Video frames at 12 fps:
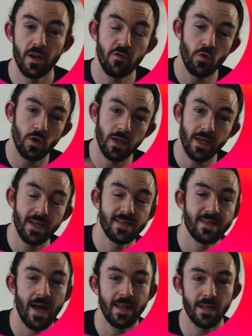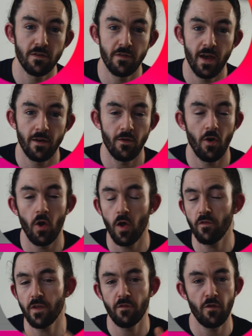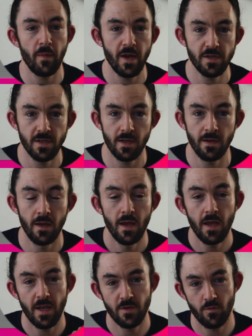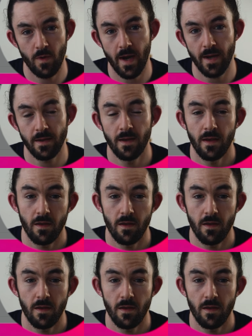if you click inside the event, all the information is right